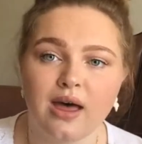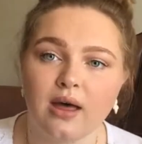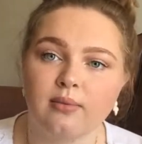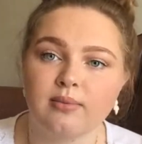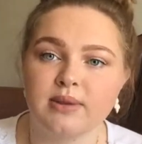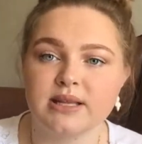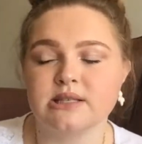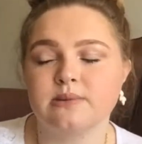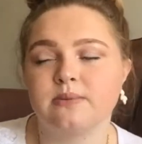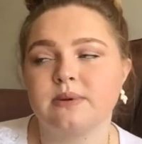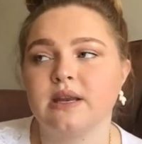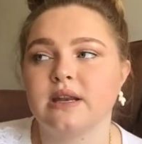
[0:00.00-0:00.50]

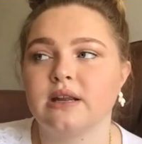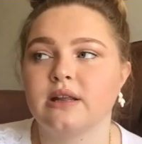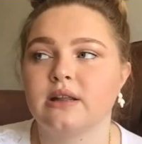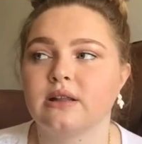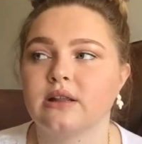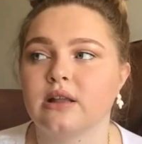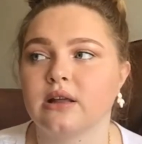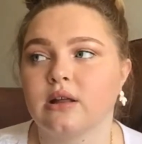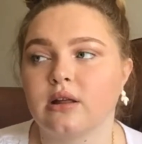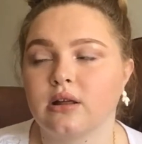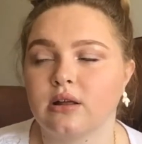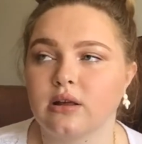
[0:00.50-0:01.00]
let's meet
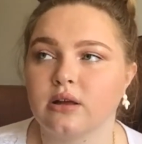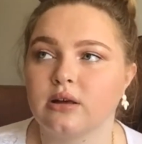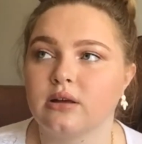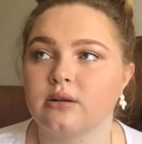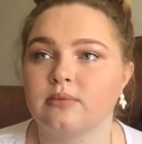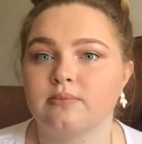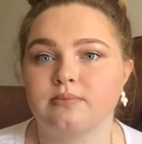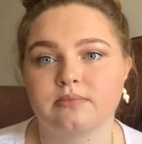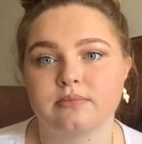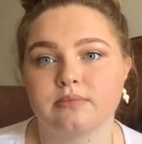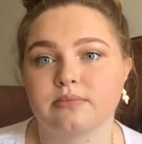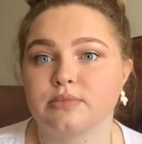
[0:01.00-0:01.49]
in
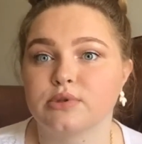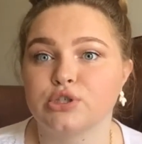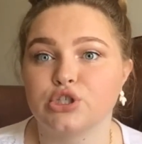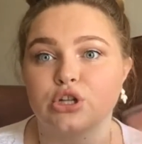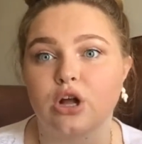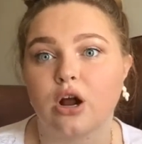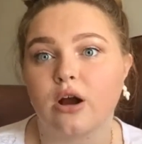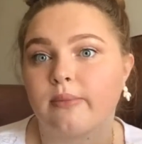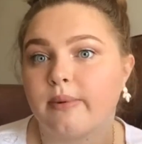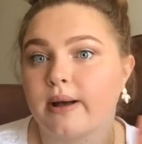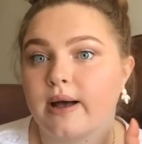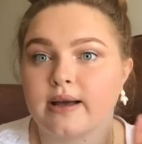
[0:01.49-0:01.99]
the
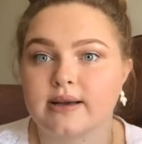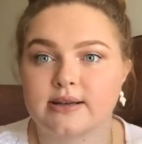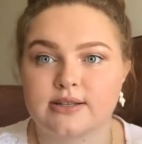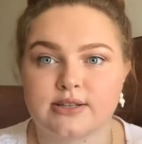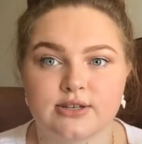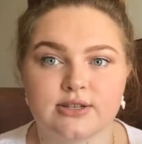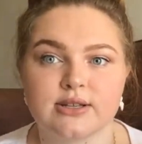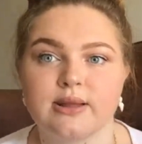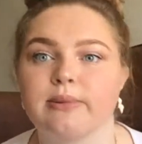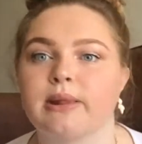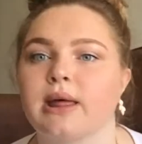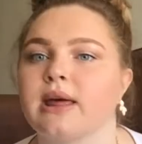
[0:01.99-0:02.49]

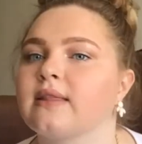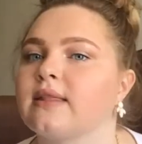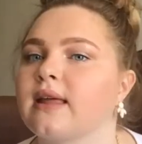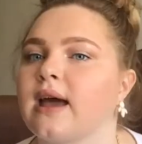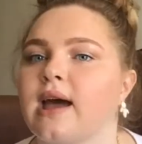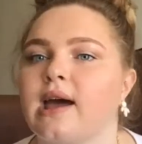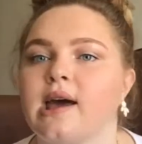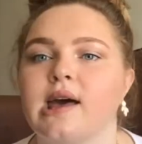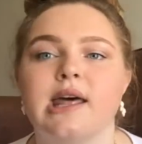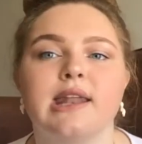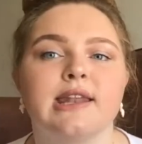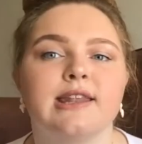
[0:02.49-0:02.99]
Starbucks or something like
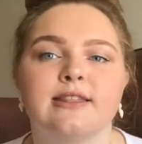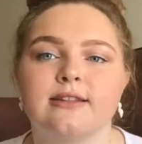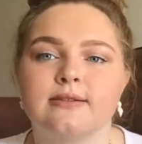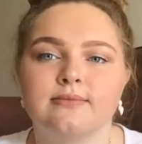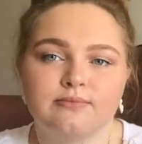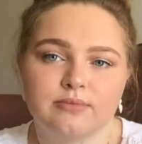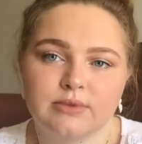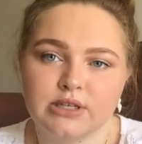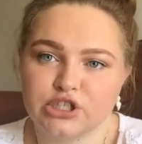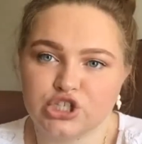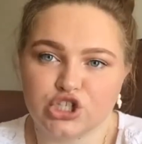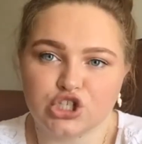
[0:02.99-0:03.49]
that, and
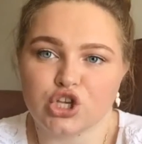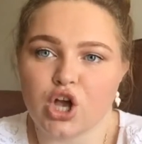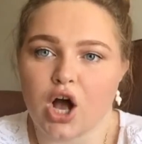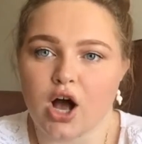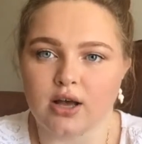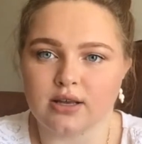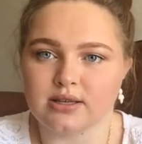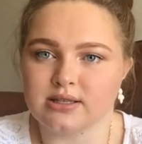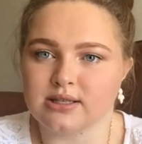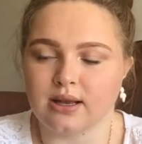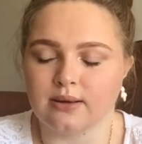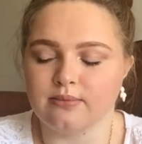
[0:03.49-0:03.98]
it's just
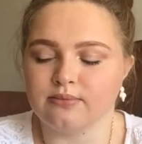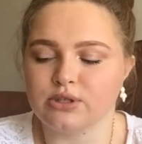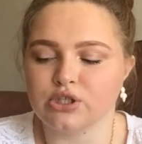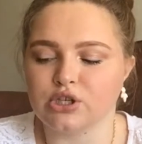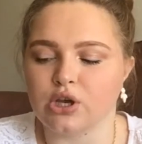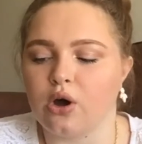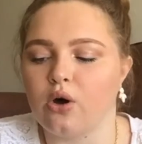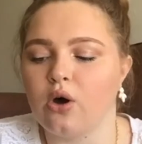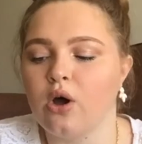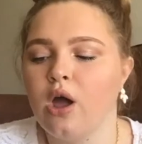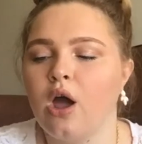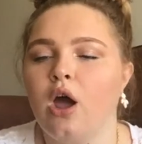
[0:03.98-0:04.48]
awesome.
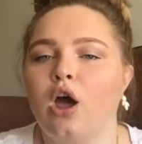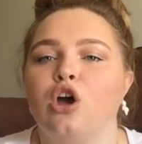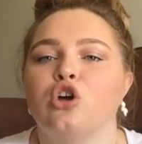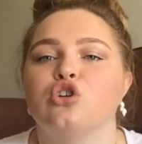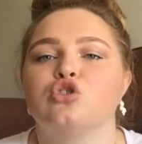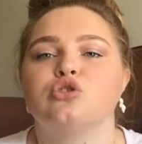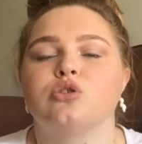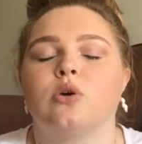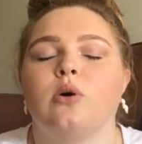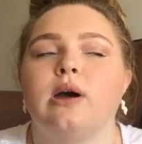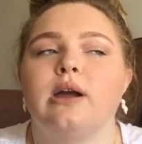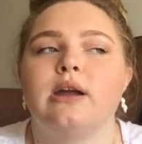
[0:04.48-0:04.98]
So
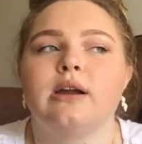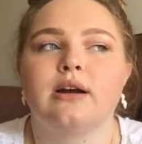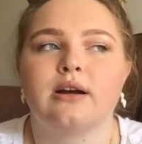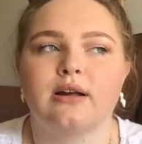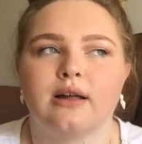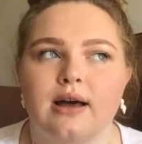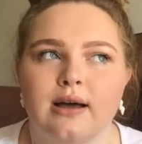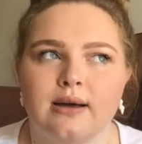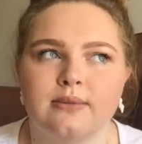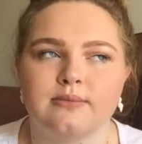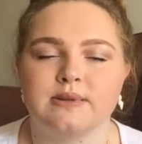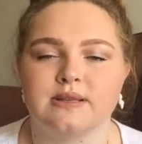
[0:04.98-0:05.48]
join
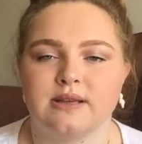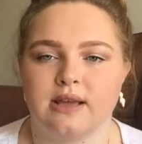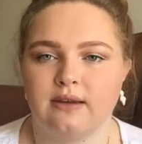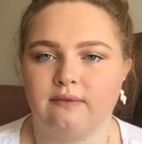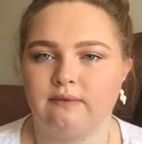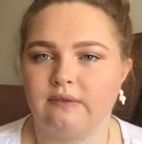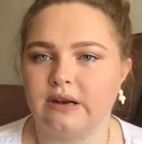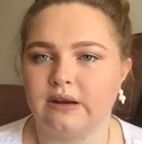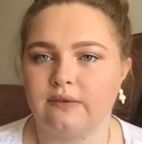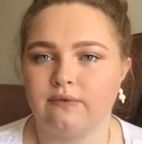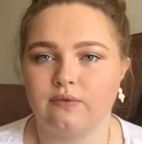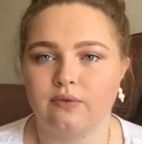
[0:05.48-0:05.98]
clubs,
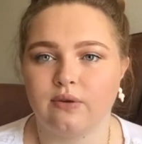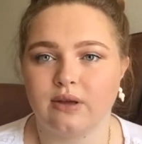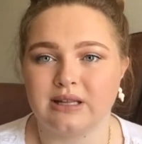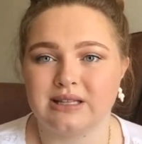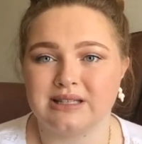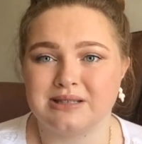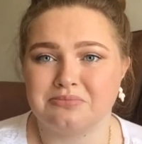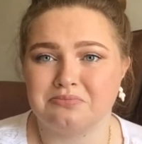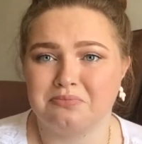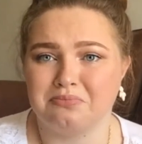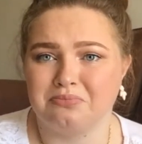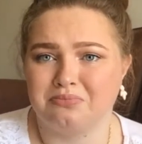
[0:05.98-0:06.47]
even if
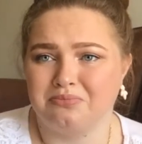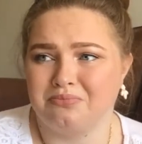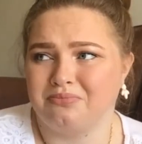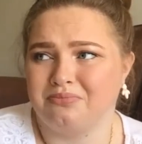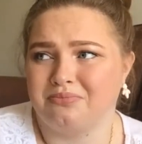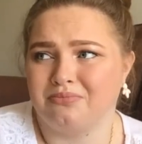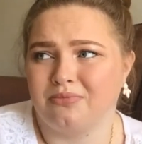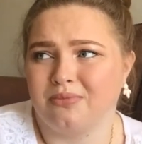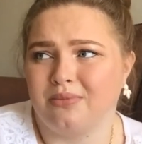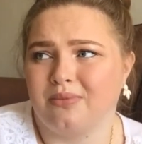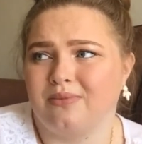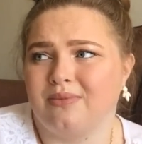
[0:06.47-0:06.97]
it's
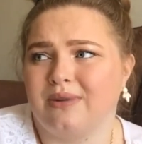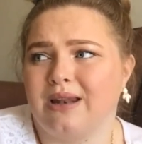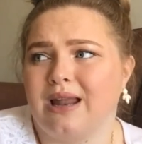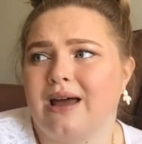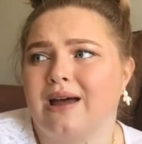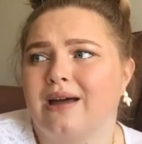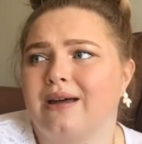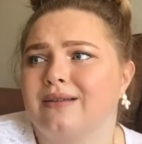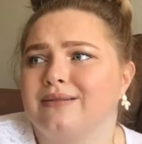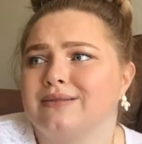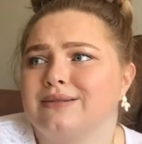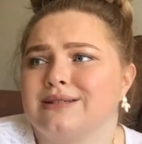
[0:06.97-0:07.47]

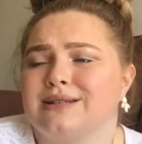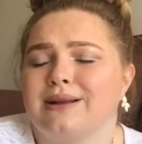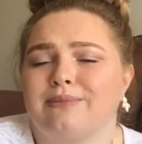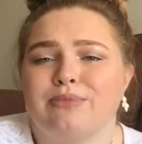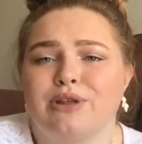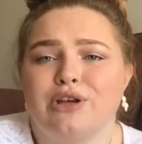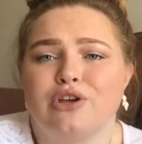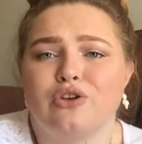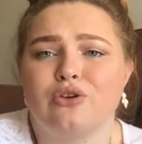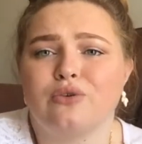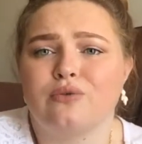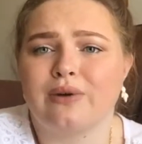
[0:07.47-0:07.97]
not
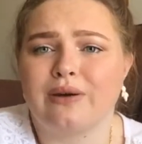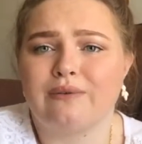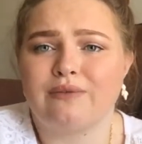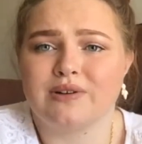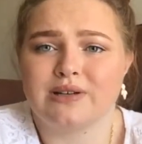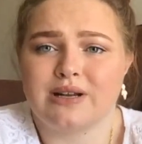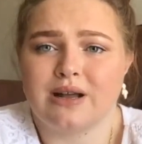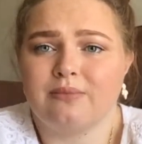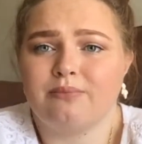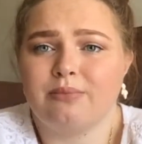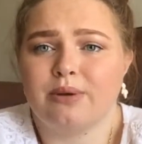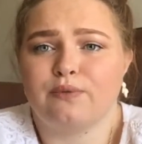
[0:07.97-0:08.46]
something you've ever
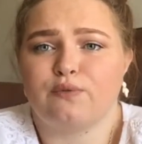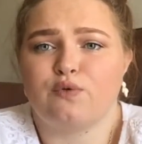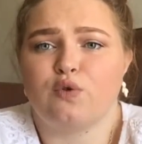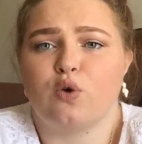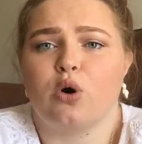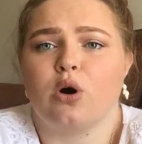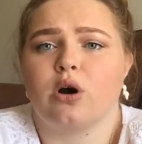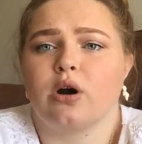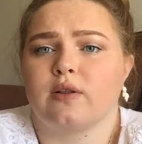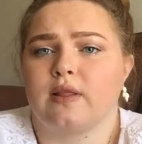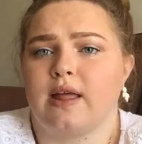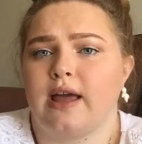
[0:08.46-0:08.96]
done
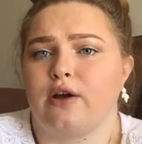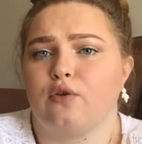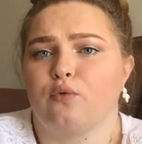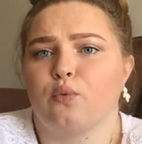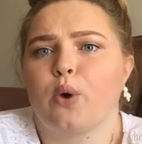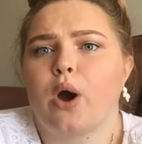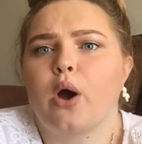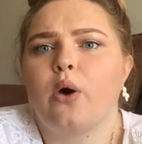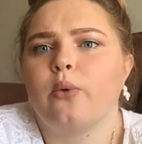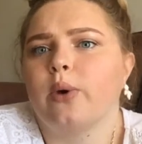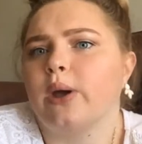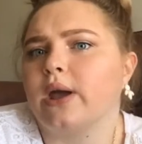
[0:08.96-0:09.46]
before, like
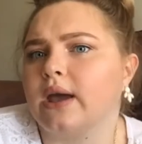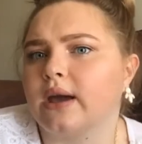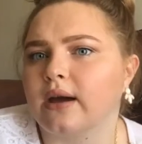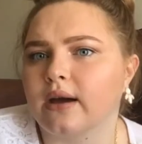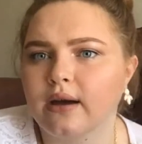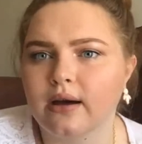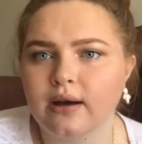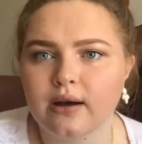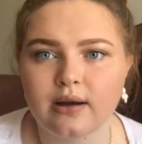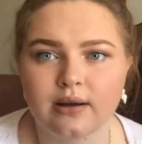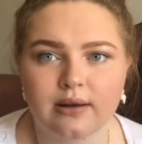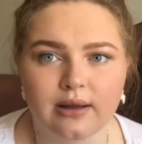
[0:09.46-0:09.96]
rowing.
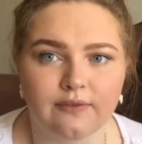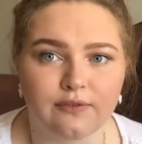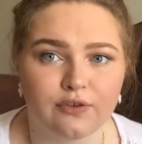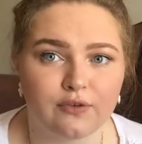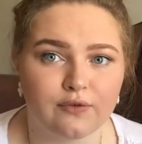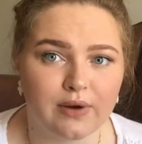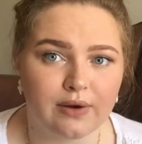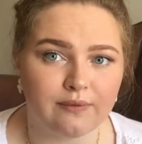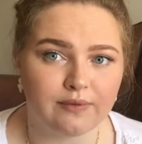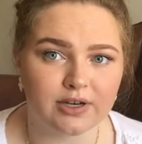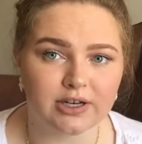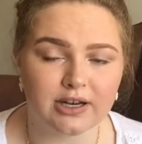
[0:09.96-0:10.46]
If
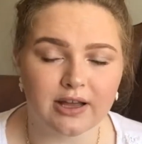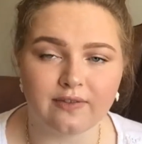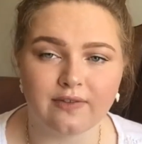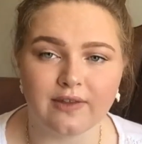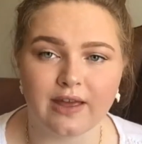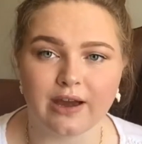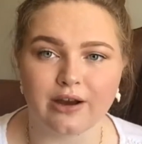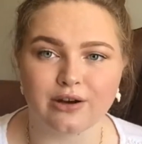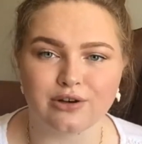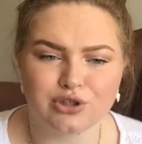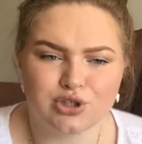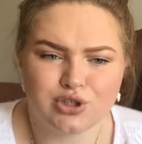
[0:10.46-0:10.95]
you've never done
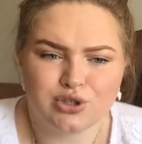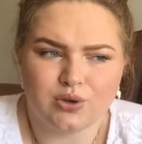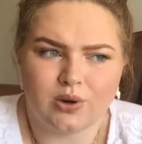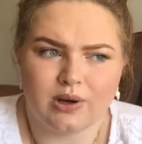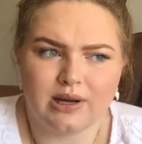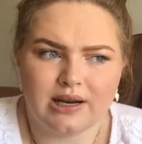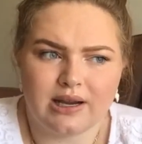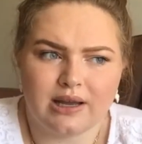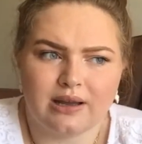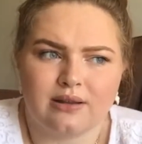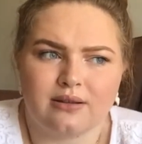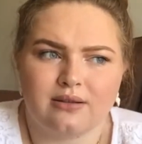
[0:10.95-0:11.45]
that,
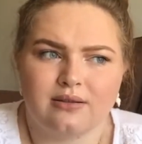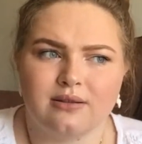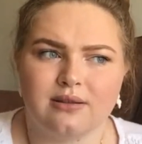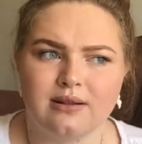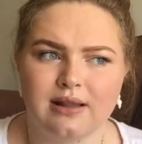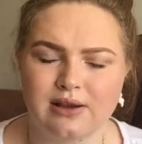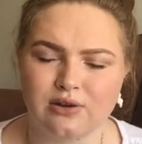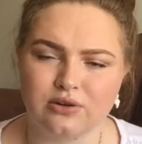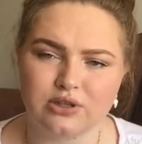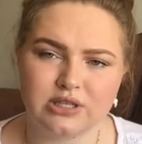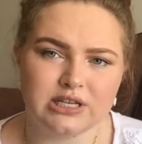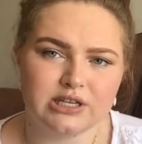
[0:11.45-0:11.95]
join it.
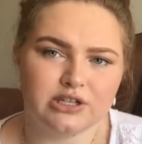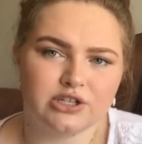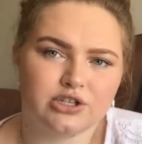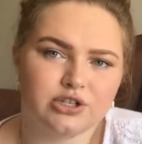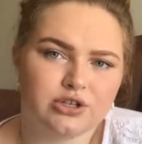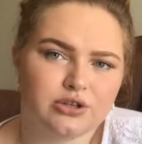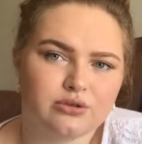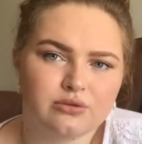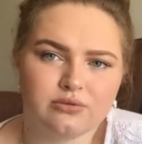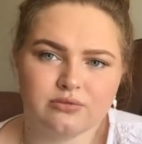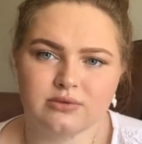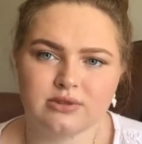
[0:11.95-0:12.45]
They'll teach
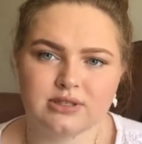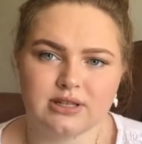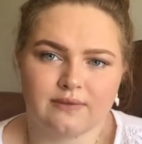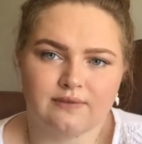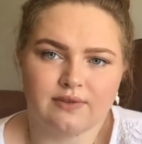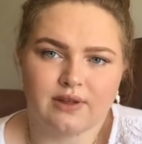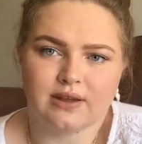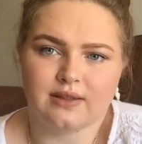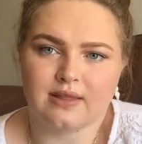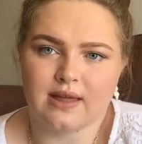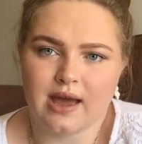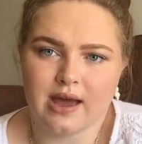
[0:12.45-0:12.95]
you
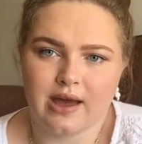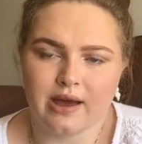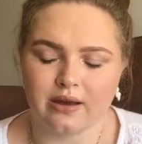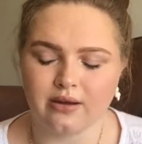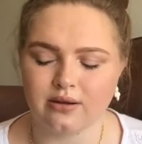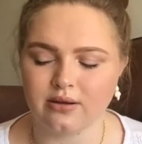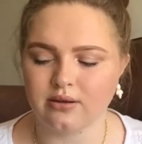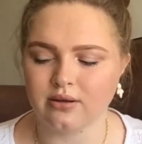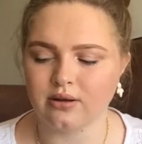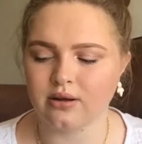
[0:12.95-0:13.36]
stuff like that.